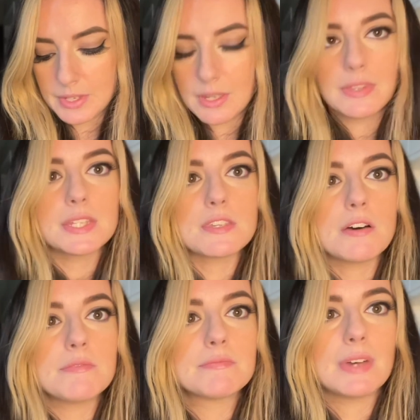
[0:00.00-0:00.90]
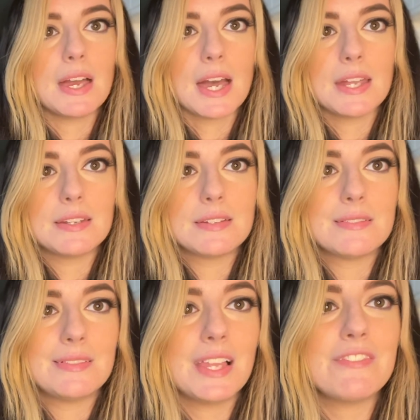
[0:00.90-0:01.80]
That's all I got.
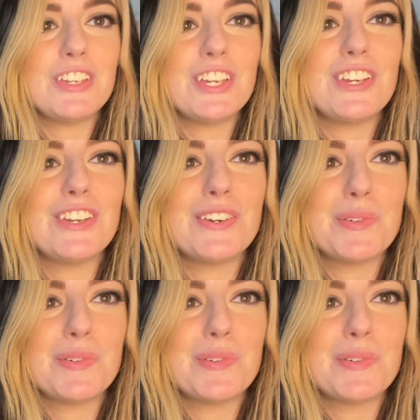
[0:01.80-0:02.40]
Love you.